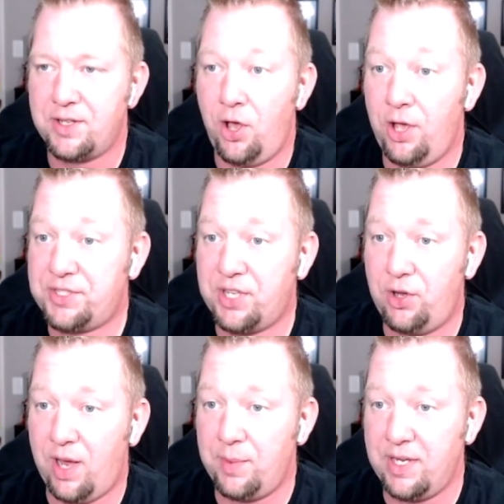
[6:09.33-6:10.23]

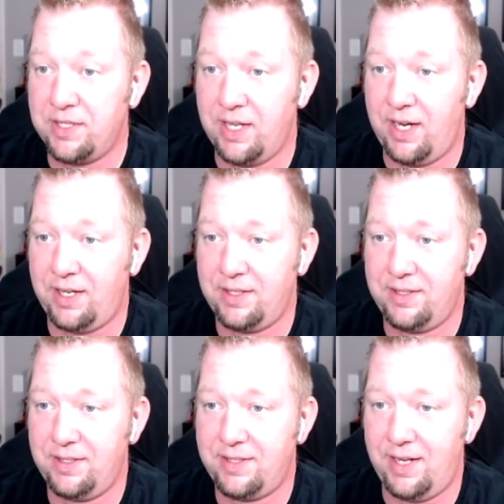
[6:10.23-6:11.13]
Also, I mean, did it
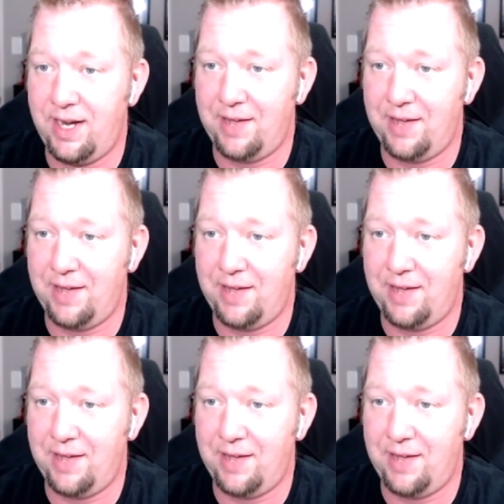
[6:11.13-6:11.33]
did it